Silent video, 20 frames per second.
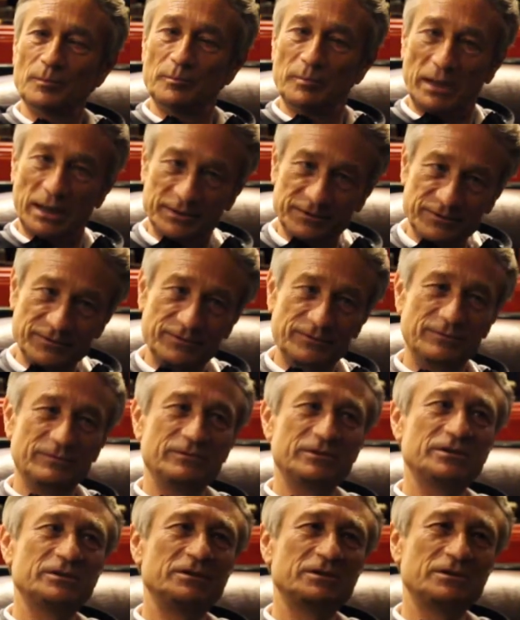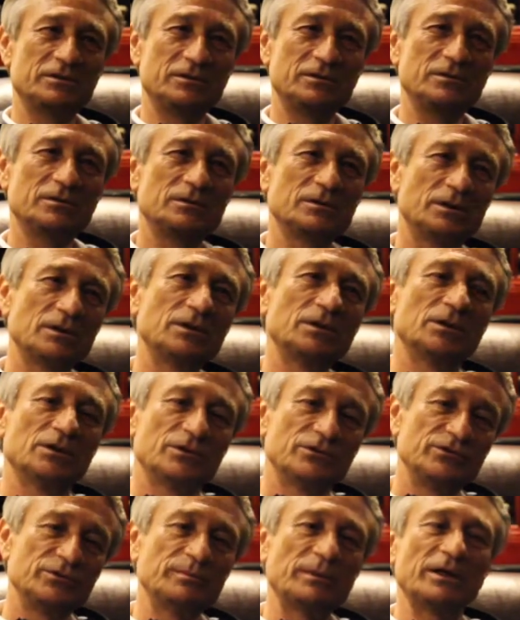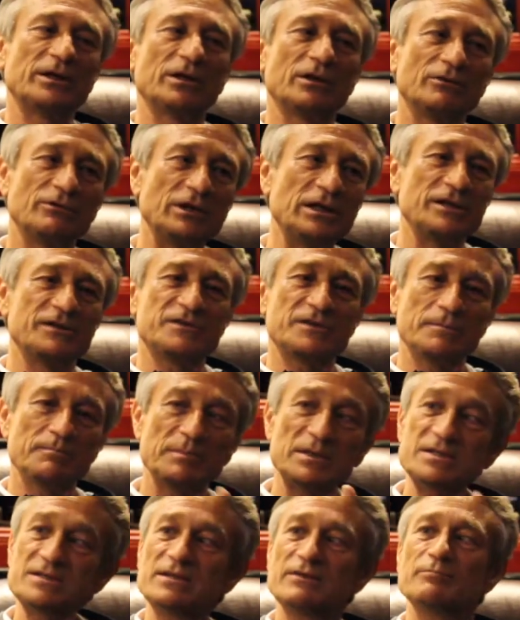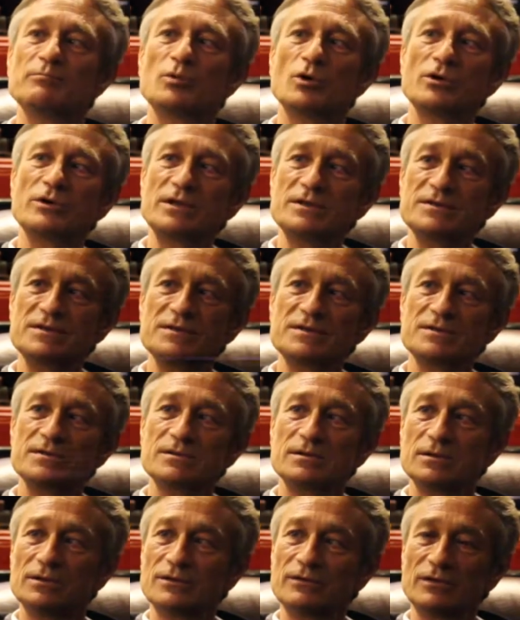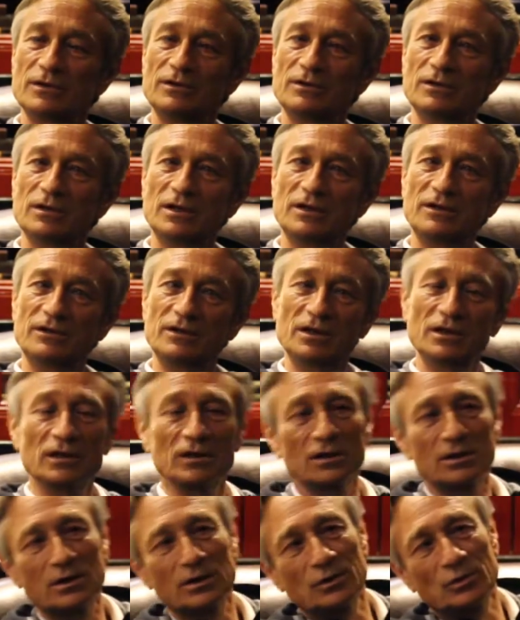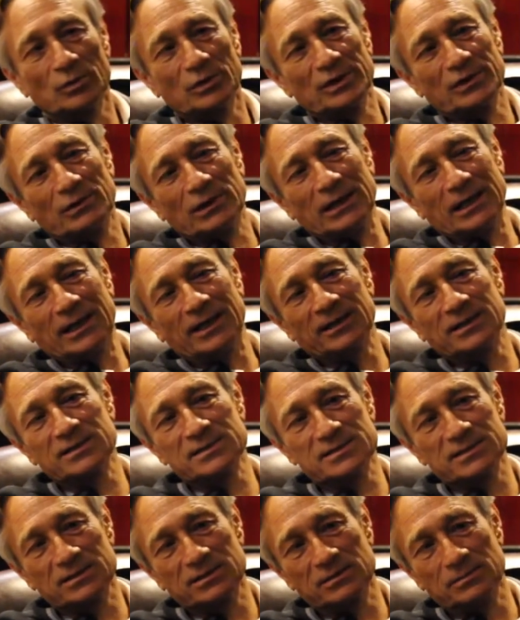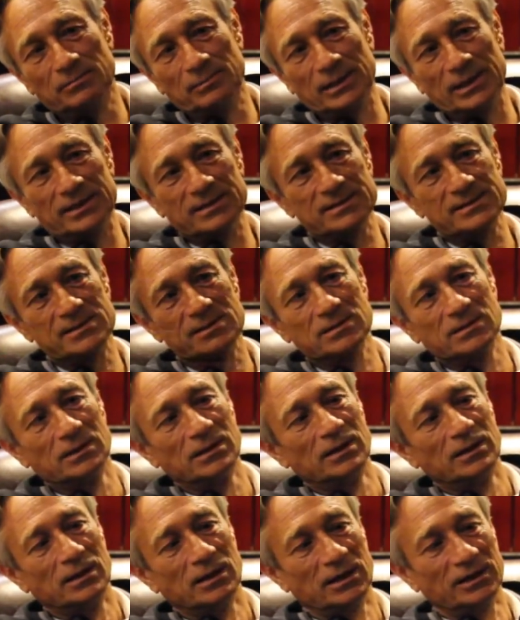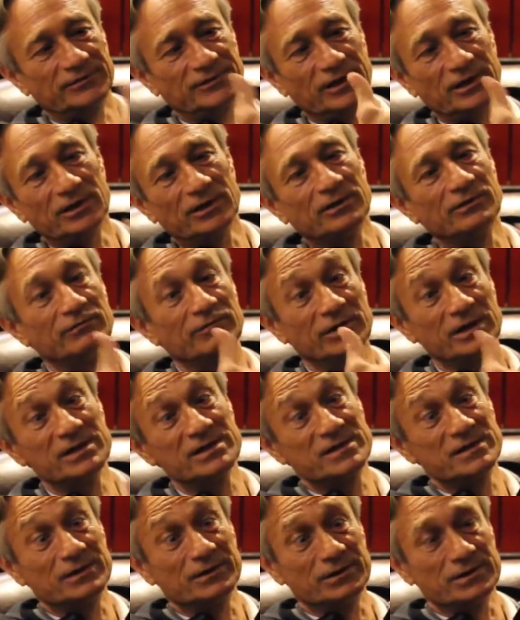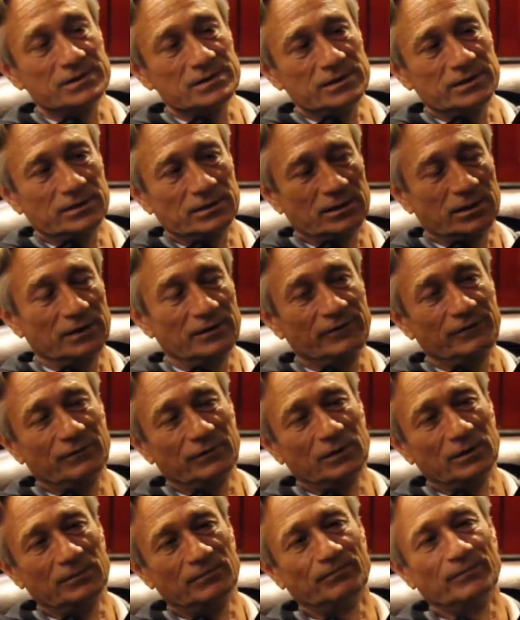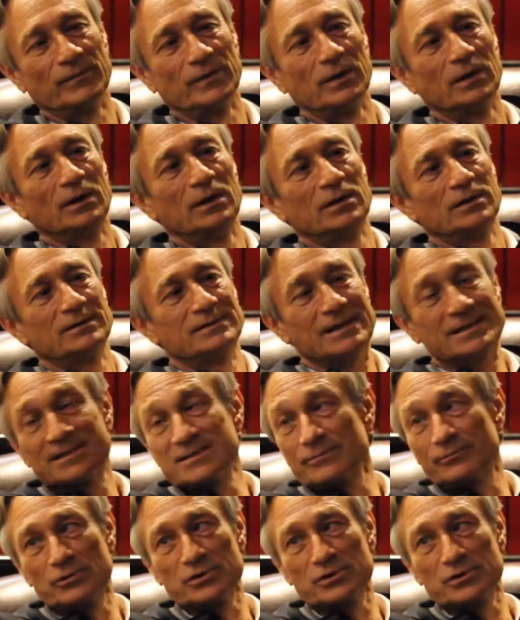but we we're making really step by step progresses. And, and I think uh, what I like is that the players are taking it very seriously, and uh, that's the